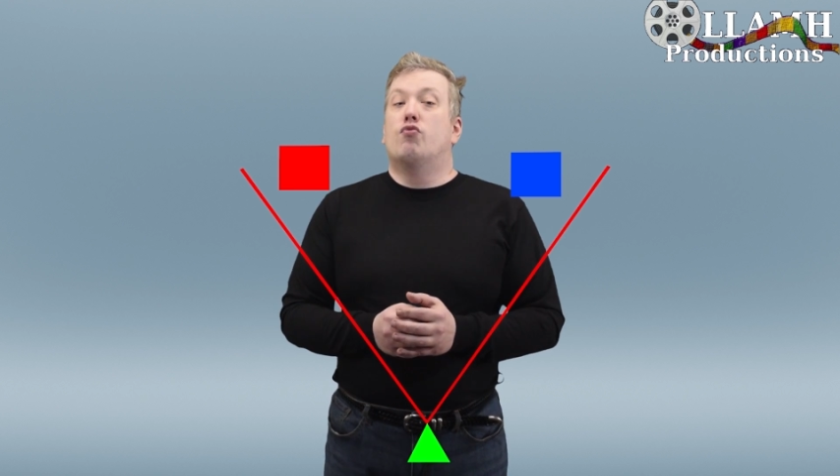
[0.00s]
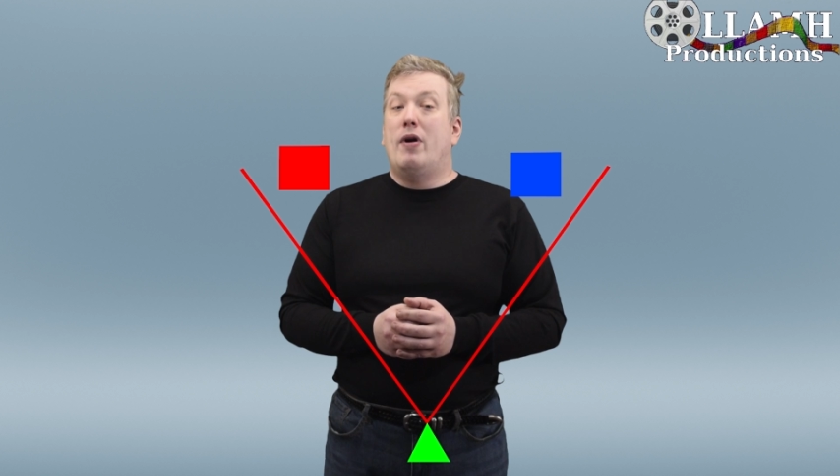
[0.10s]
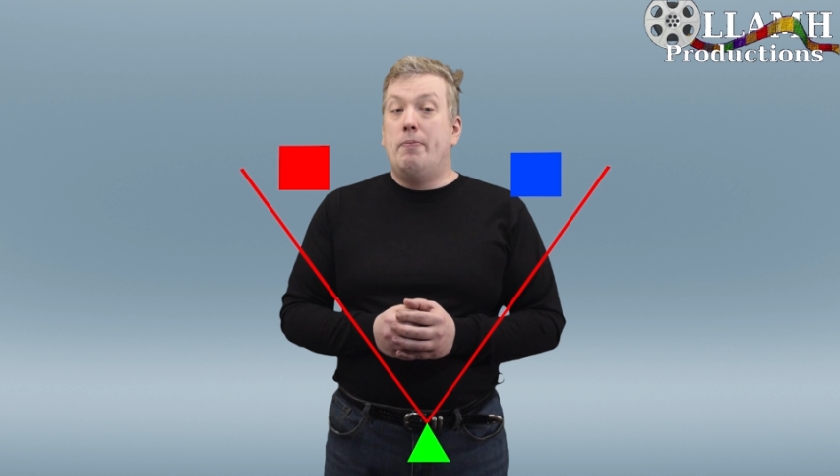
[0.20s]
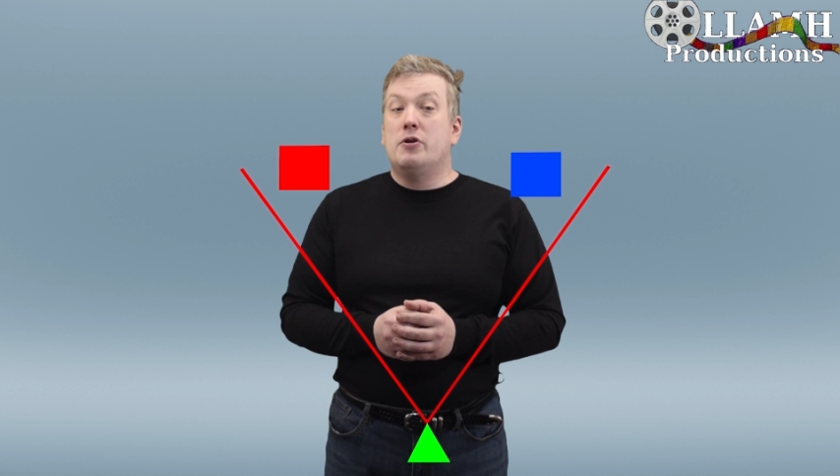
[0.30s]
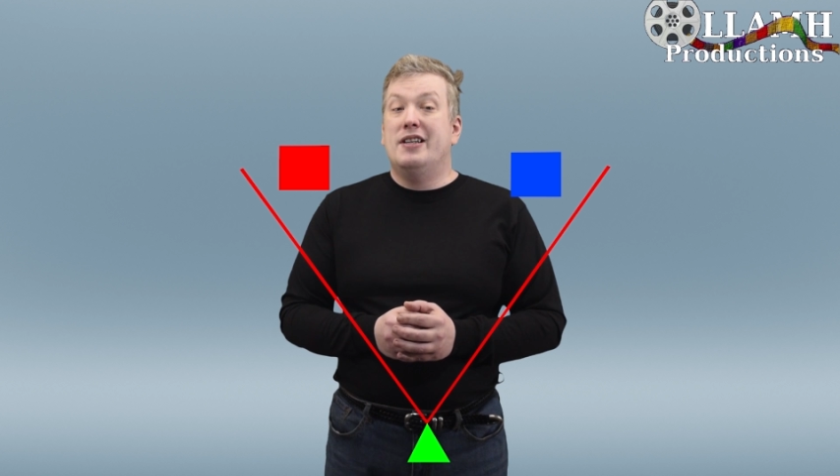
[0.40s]

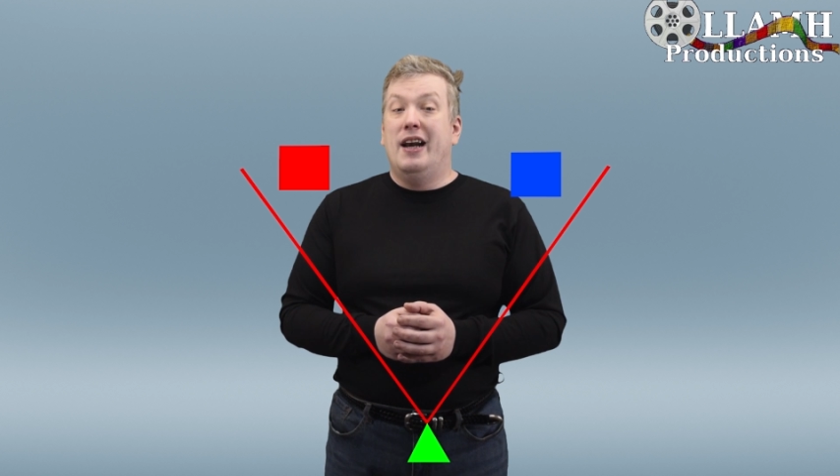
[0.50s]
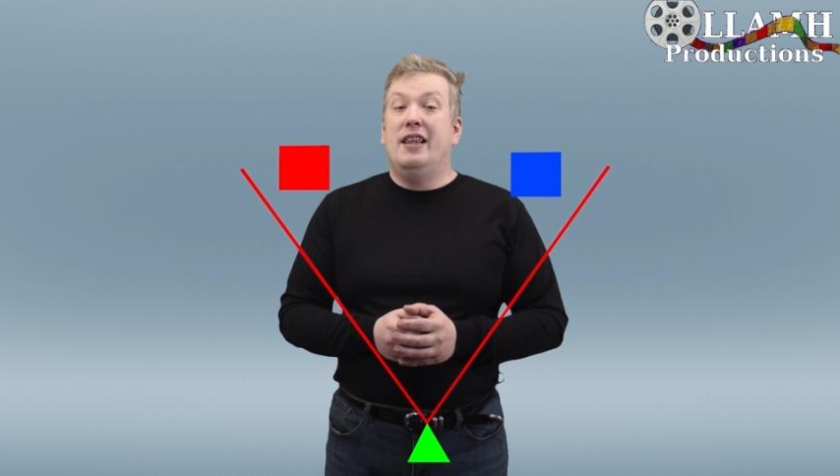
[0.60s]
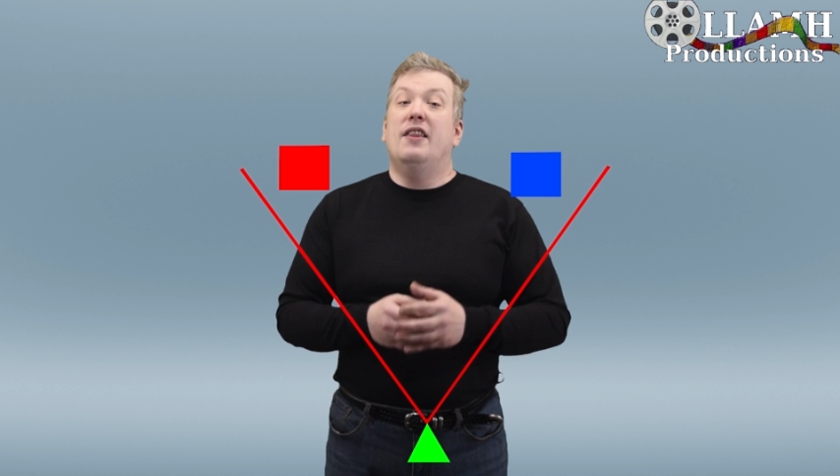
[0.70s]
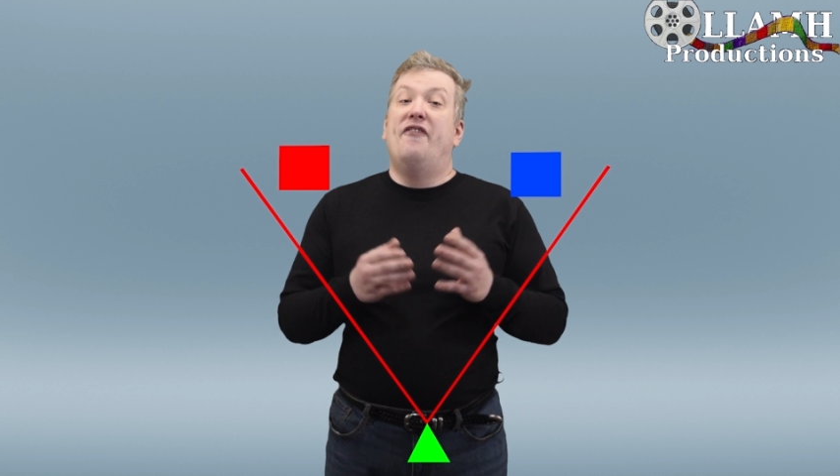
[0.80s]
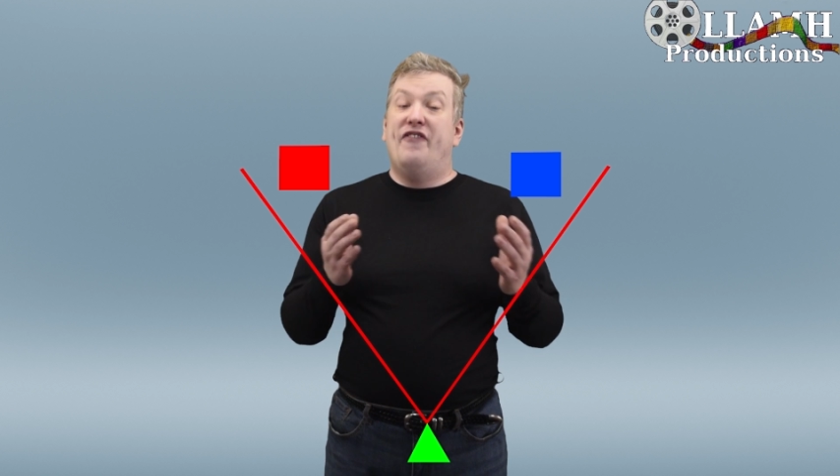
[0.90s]

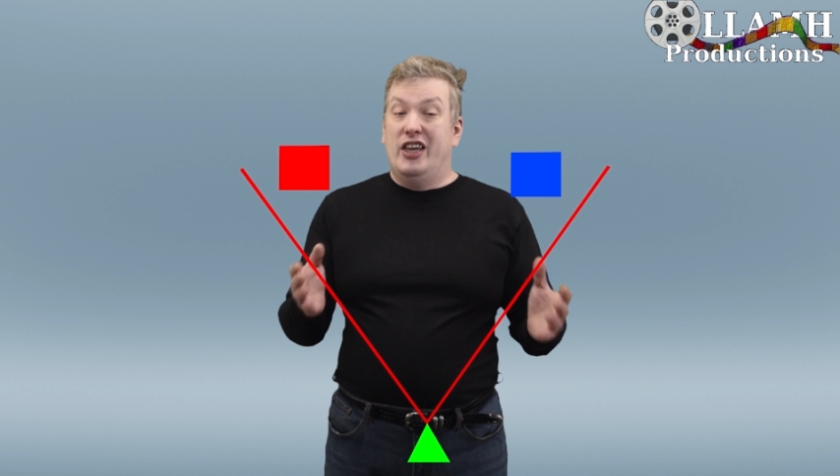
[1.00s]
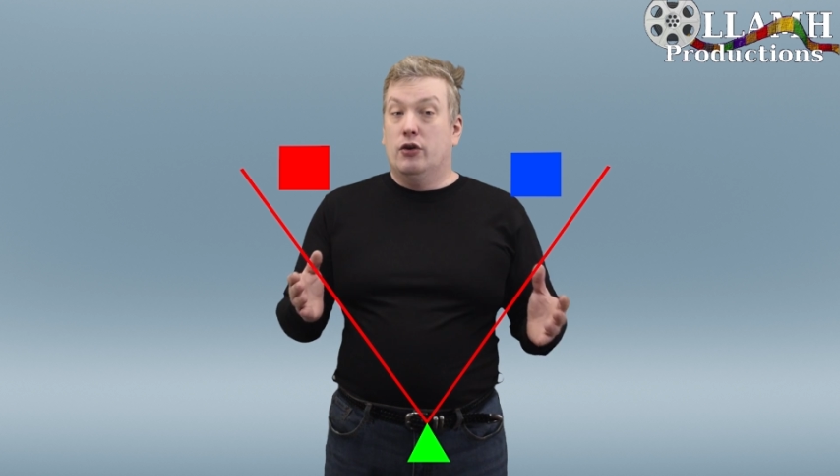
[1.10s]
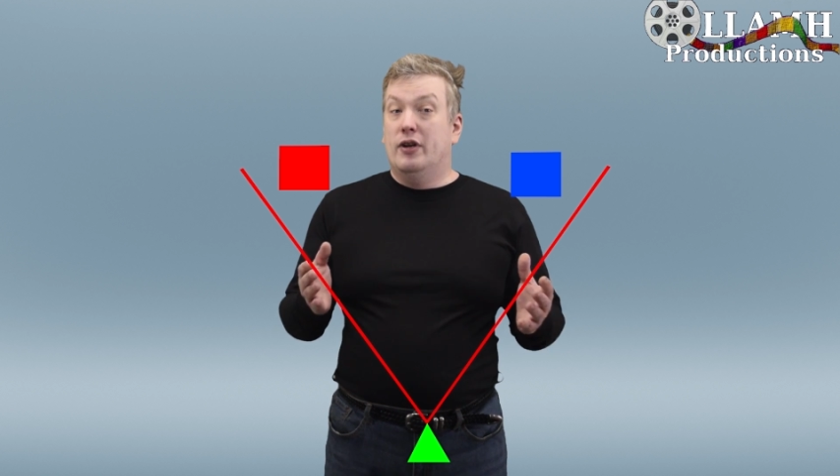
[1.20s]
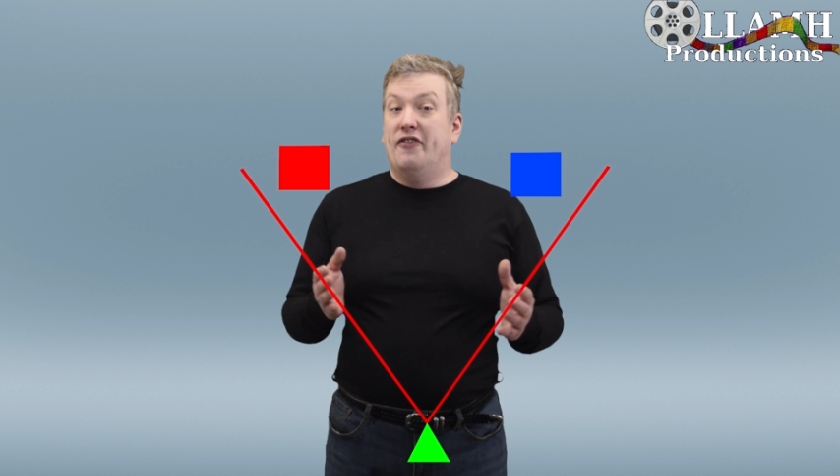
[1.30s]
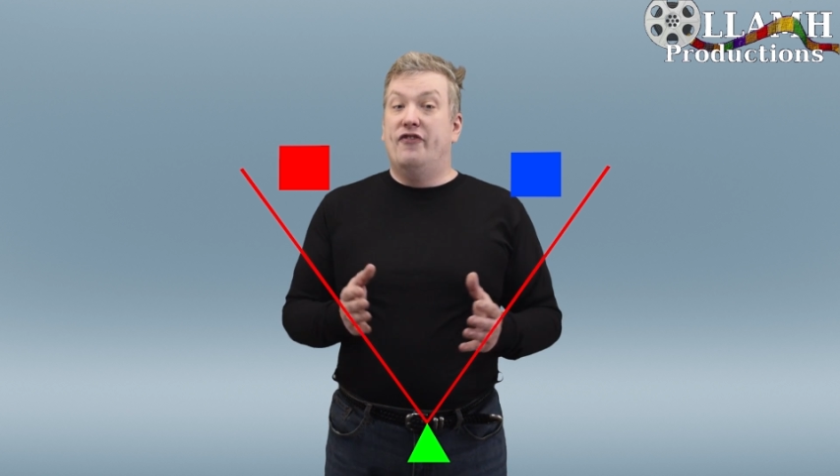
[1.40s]
representing the
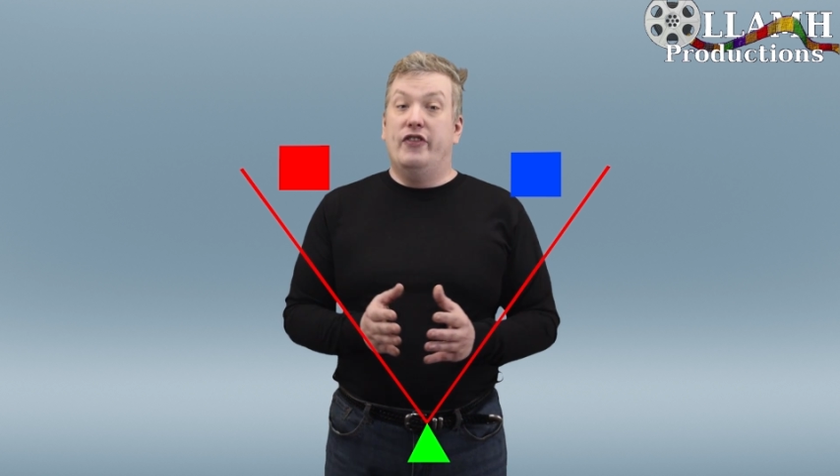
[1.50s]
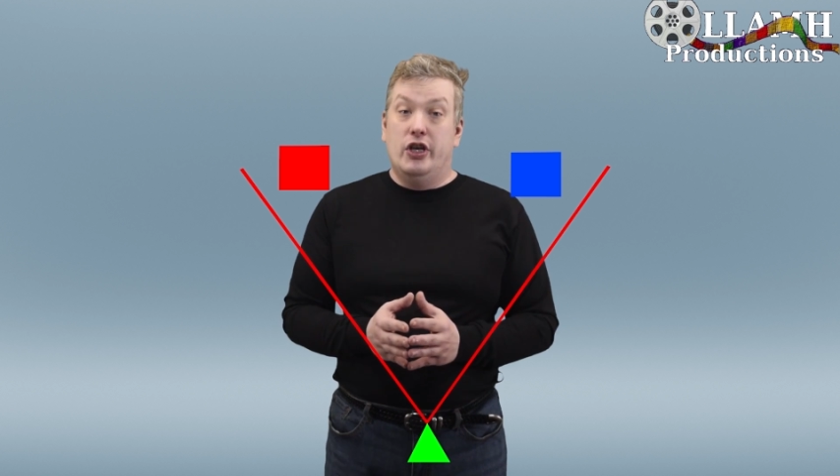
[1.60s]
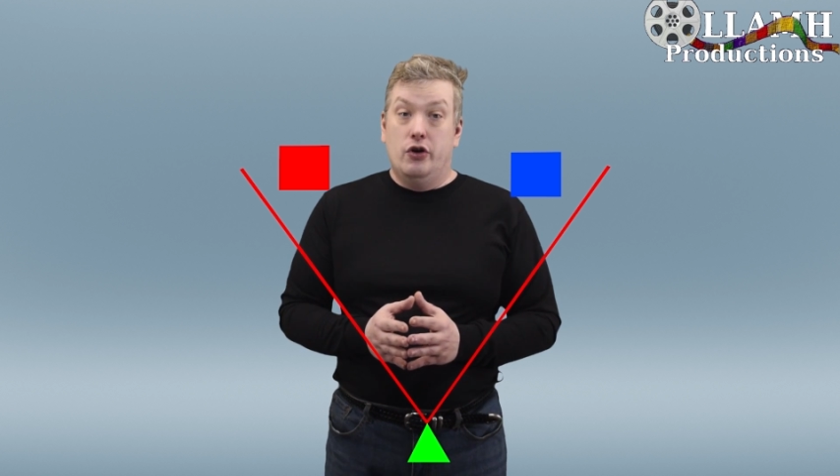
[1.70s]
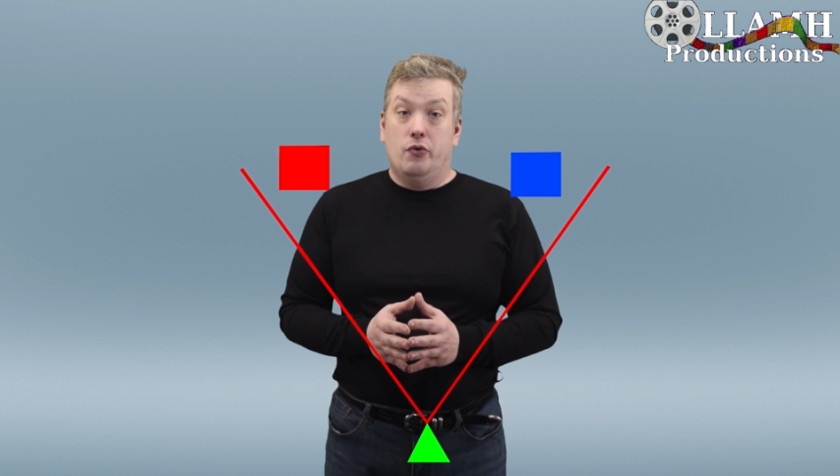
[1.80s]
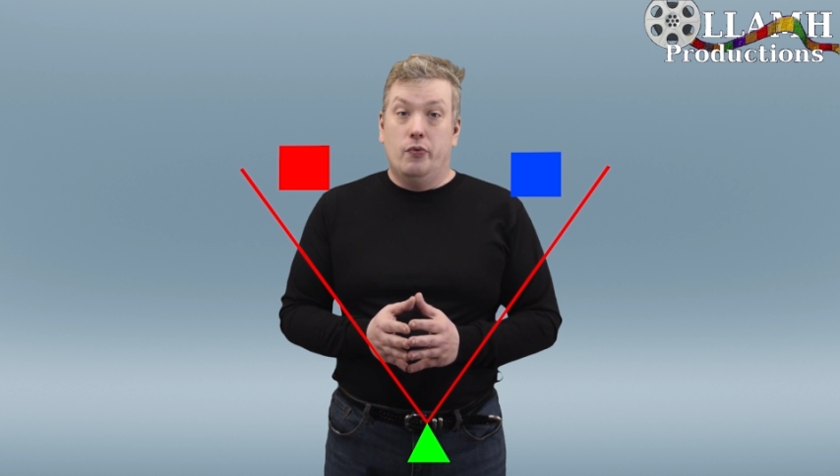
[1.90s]
field of
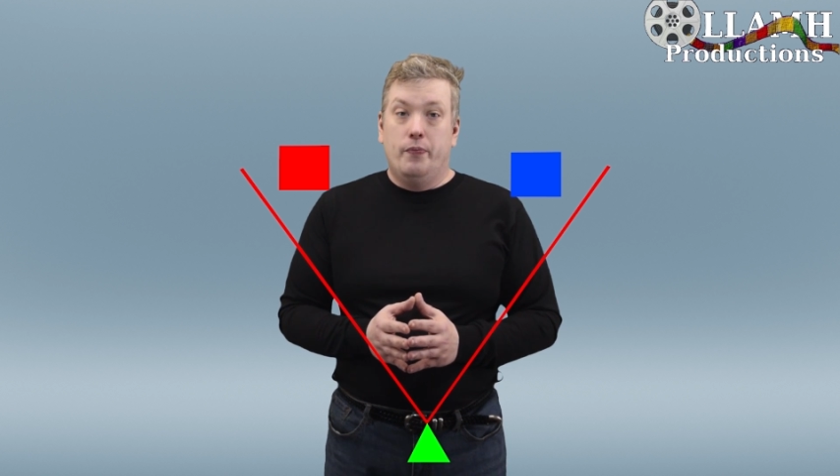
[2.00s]
view.